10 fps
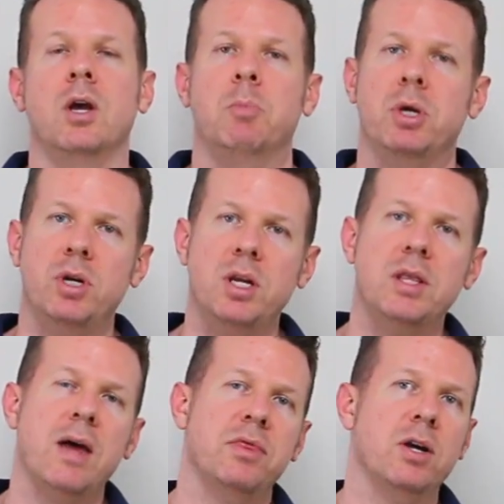But you need
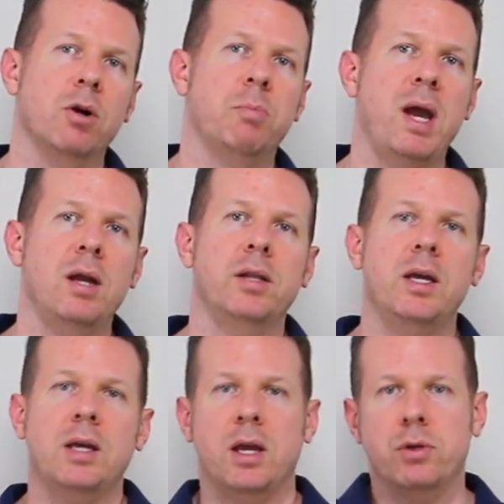that thicker
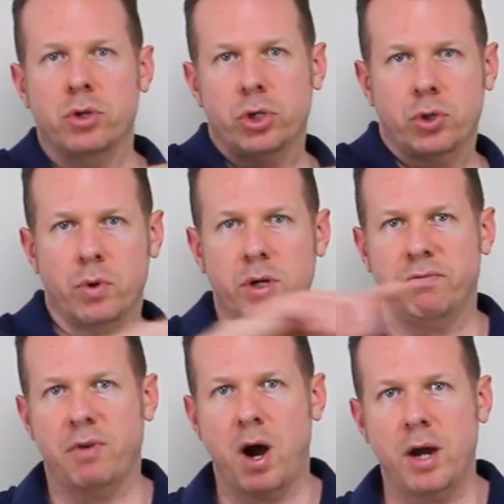paneling, and you're just going to
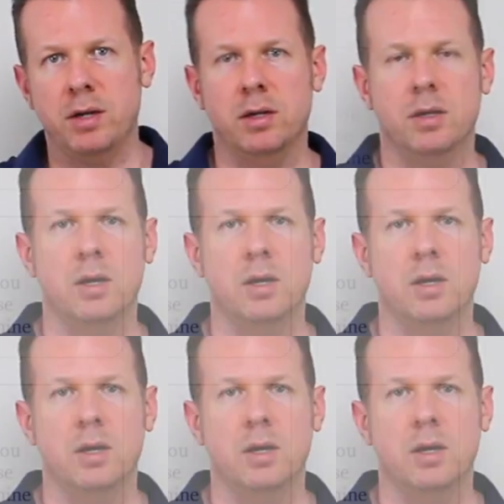find